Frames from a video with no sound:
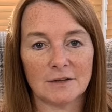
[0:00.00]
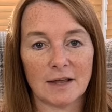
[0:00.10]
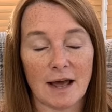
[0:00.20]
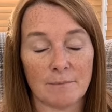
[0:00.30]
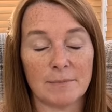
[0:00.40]

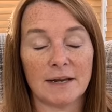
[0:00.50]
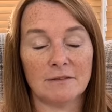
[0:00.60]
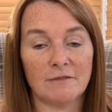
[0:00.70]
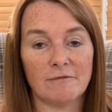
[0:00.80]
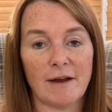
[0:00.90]
I'd be
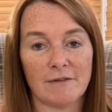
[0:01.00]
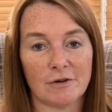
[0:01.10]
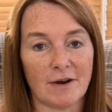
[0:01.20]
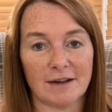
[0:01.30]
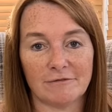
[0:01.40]
very
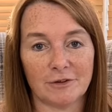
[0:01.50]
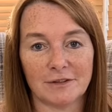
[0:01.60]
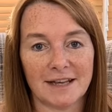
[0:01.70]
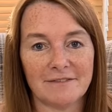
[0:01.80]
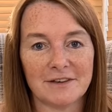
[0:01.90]
grateful
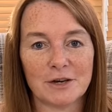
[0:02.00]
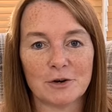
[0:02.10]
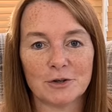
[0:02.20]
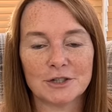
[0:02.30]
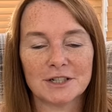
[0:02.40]
if you
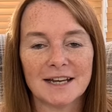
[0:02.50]
could.